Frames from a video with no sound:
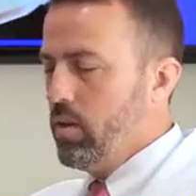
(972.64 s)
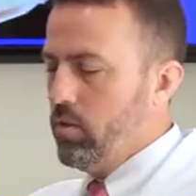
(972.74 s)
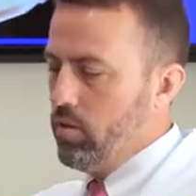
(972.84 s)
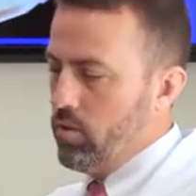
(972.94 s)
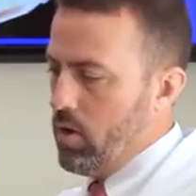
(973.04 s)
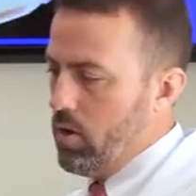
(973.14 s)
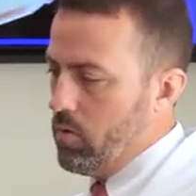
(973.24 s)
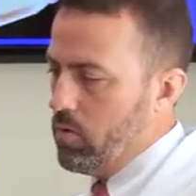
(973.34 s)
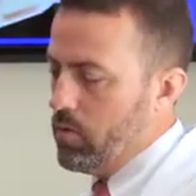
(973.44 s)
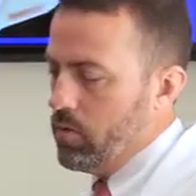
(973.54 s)
And
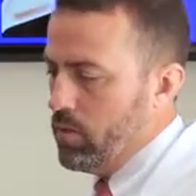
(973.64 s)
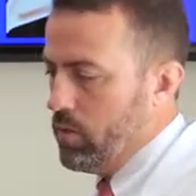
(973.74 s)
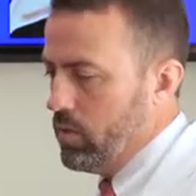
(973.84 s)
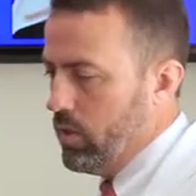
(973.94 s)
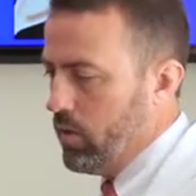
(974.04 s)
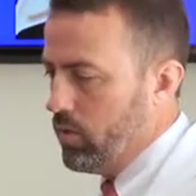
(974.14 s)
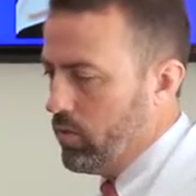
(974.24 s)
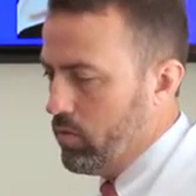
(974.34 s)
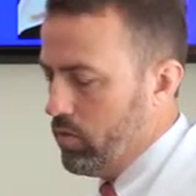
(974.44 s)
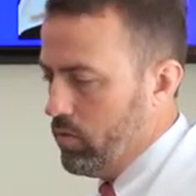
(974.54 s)
so
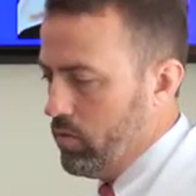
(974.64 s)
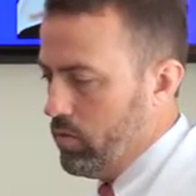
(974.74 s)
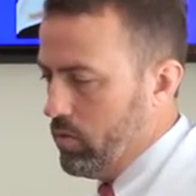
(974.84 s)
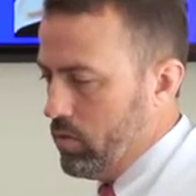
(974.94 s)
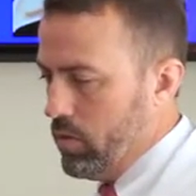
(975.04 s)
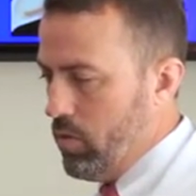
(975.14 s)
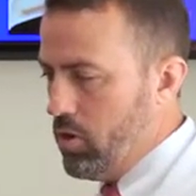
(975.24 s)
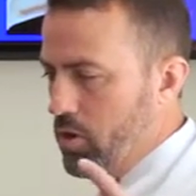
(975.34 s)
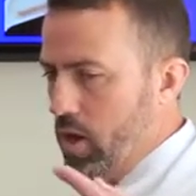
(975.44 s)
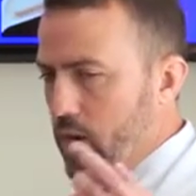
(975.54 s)
there's
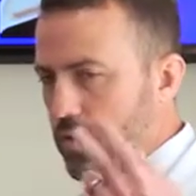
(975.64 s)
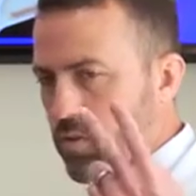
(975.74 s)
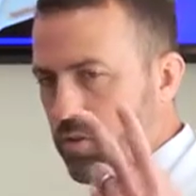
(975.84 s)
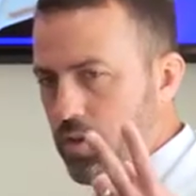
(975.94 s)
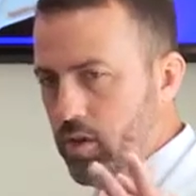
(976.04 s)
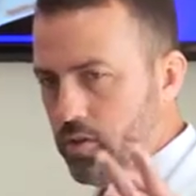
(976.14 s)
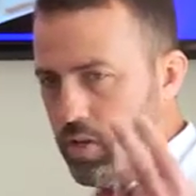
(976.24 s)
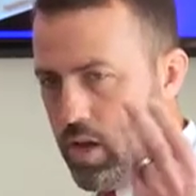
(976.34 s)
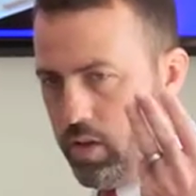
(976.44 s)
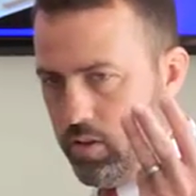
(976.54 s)
steroid shots, the gel
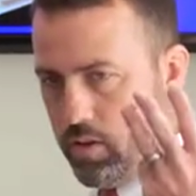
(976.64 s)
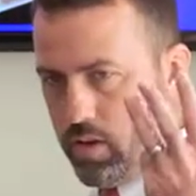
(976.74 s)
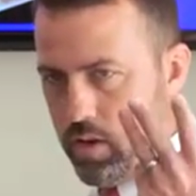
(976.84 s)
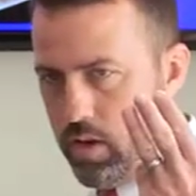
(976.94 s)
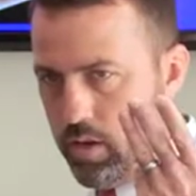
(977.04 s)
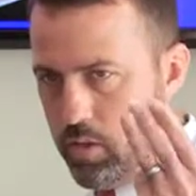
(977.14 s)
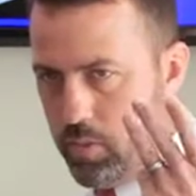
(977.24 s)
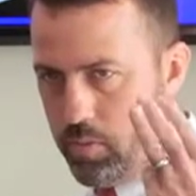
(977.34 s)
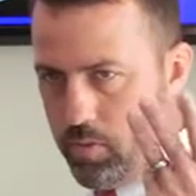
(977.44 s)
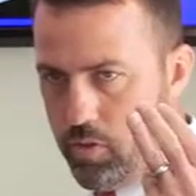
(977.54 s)
shots, and I tell
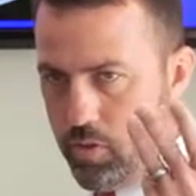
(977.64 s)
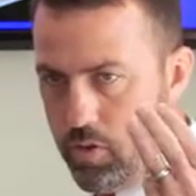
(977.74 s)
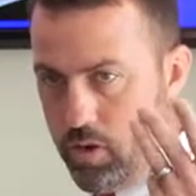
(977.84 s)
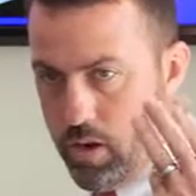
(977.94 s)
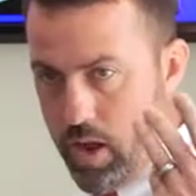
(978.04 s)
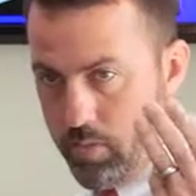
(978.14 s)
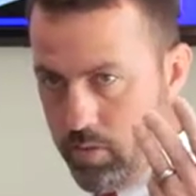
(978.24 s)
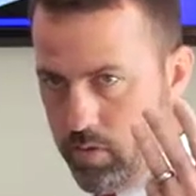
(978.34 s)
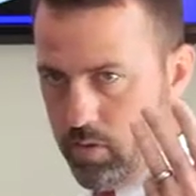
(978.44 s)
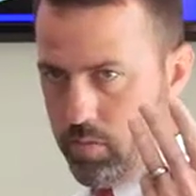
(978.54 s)
people the third
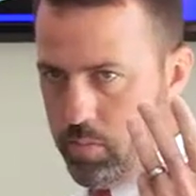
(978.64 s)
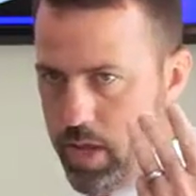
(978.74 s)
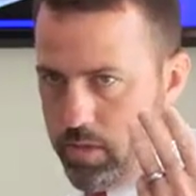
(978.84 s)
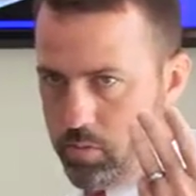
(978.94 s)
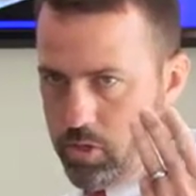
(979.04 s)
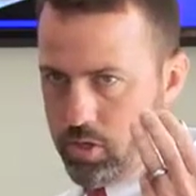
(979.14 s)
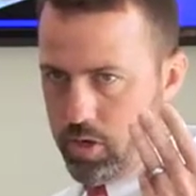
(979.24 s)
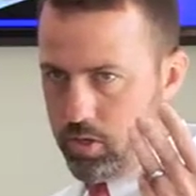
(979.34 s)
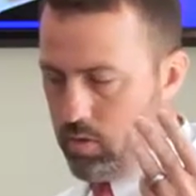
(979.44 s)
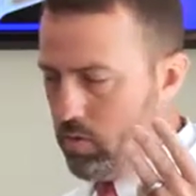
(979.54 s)
option is the plasma
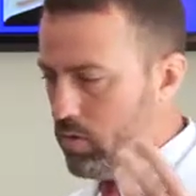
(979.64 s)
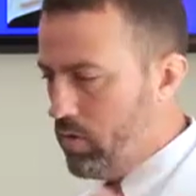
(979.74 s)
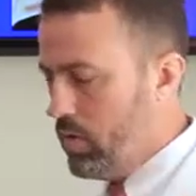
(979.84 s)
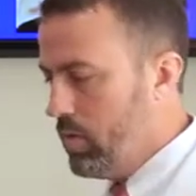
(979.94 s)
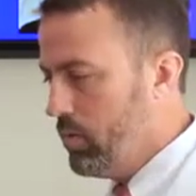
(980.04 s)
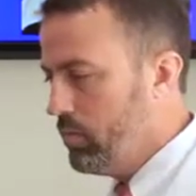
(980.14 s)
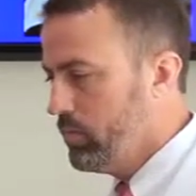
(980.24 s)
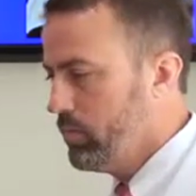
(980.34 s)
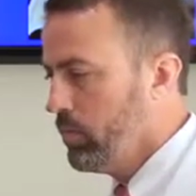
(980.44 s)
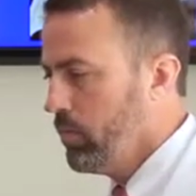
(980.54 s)
injections.
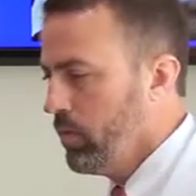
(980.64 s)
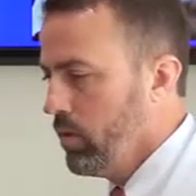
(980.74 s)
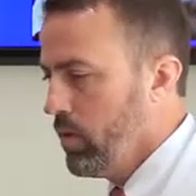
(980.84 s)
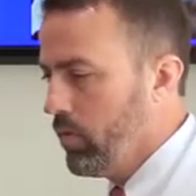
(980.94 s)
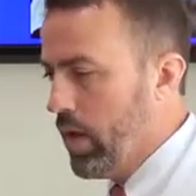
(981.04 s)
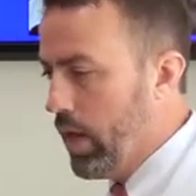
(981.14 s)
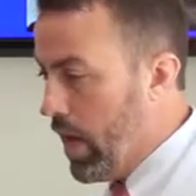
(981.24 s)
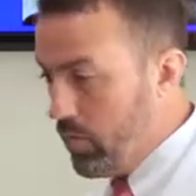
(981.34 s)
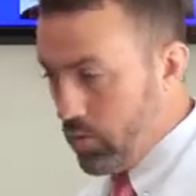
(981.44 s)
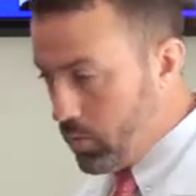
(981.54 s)
I've got a
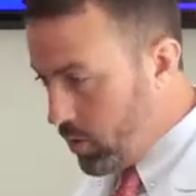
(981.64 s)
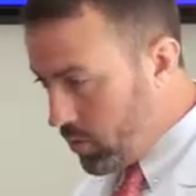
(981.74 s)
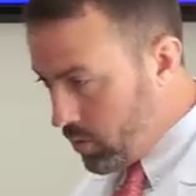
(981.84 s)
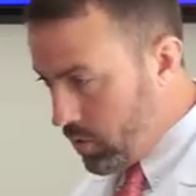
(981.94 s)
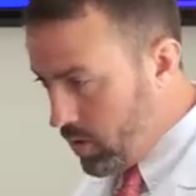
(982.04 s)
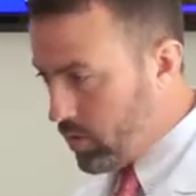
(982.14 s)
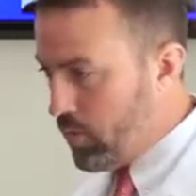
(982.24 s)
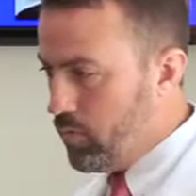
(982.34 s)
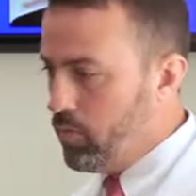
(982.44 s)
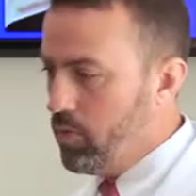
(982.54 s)
lot of experience with this.
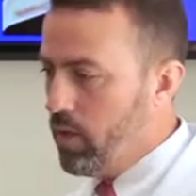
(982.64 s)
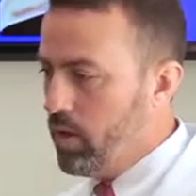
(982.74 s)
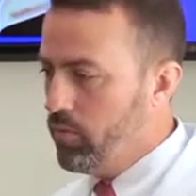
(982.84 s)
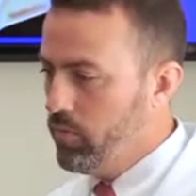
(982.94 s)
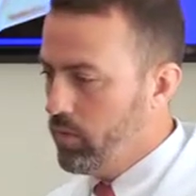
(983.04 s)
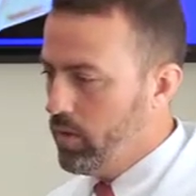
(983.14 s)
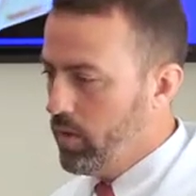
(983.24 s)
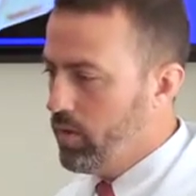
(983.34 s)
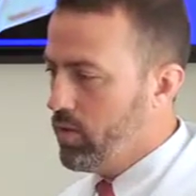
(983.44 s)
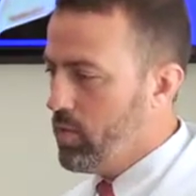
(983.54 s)
I've
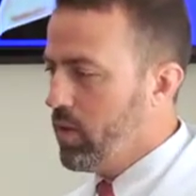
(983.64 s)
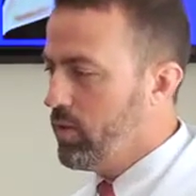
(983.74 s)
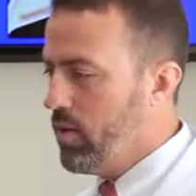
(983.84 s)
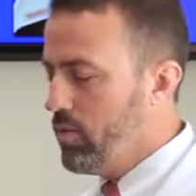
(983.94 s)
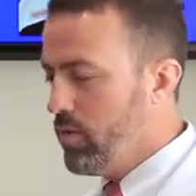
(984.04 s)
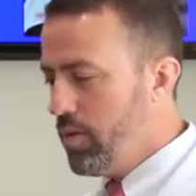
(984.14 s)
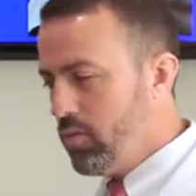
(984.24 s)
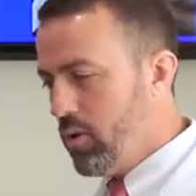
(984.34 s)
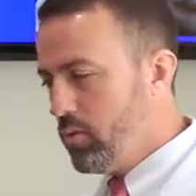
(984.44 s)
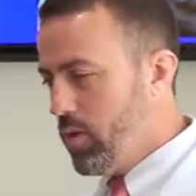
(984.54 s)
done this on myself, not
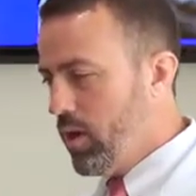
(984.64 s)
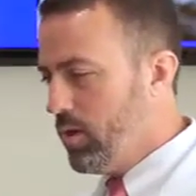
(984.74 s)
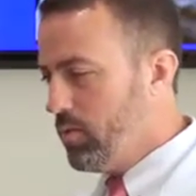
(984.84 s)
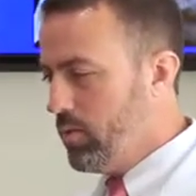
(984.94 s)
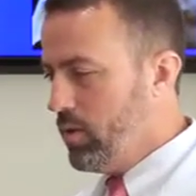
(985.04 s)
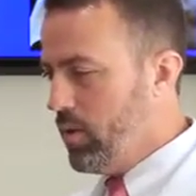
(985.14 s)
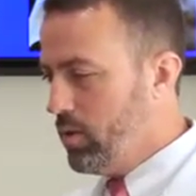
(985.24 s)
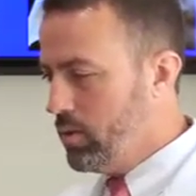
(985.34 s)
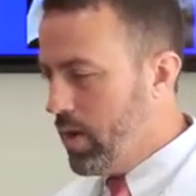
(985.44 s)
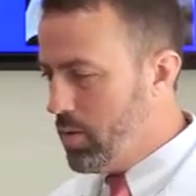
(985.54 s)
for arthritis, but I
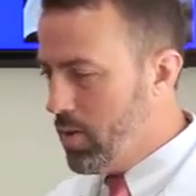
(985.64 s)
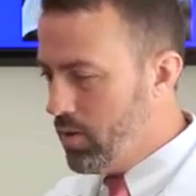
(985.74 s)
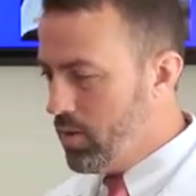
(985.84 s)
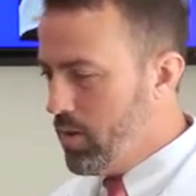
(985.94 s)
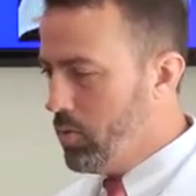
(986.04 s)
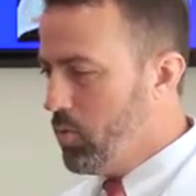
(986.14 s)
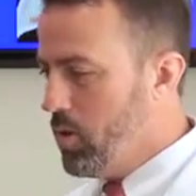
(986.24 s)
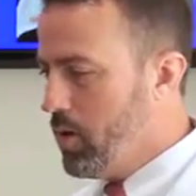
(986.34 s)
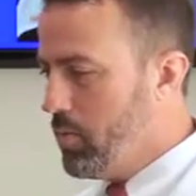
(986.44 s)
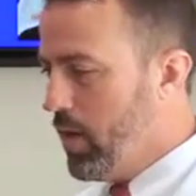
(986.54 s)
was kind of patient number
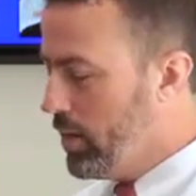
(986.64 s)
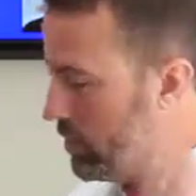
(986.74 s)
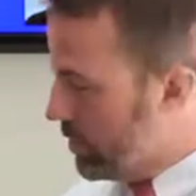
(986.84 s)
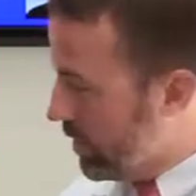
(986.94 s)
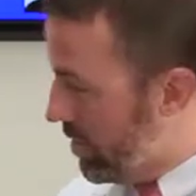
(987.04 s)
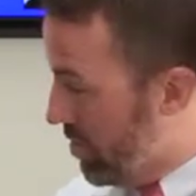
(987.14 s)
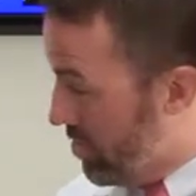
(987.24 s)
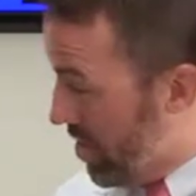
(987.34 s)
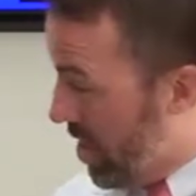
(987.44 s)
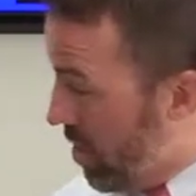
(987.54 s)
one about 6
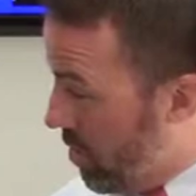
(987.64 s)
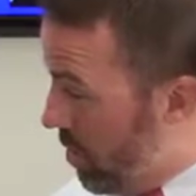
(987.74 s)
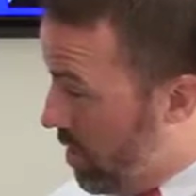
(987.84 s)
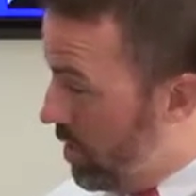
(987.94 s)
years ago.